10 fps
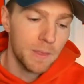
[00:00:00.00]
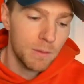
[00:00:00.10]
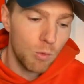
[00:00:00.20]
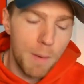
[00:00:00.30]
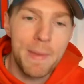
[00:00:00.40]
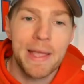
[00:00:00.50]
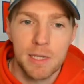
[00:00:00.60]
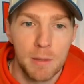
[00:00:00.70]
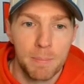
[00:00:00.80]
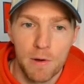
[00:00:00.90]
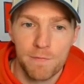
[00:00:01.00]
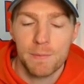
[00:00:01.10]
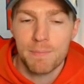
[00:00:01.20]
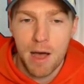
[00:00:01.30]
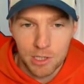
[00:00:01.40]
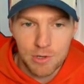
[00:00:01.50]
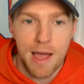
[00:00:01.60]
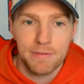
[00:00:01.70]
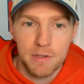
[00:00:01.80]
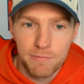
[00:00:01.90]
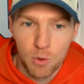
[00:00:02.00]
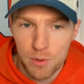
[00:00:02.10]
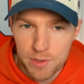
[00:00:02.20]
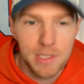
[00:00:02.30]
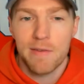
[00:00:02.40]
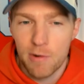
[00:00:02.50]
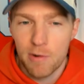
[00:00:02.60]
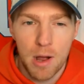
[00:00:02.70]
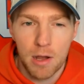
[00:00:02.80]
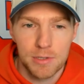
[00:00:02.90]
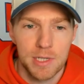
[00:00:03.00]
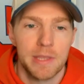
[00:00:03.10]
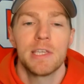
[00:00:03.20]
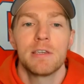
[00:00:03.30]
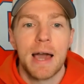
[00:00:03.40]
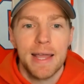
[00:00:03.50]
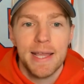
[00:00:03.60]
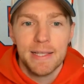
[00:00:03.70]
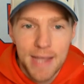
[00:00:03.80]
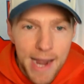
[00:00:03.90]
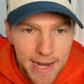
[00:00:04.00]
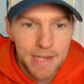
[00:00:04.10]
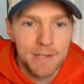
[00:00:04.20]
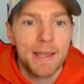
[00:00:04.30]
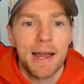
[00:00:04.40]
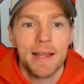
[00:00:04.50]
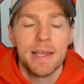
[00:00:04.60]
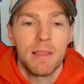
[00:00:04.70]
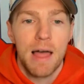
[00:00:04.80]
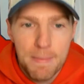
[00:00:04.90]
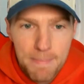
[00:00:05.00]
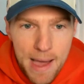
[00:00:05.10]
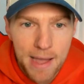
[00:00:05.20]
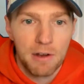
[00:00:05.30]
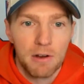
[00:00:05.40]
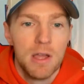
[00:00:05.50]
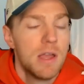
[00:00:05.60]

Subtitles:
what makes up the perfect mock draft for the Denver Broncos? I think you got to hit tight end. You got to hit linebacker.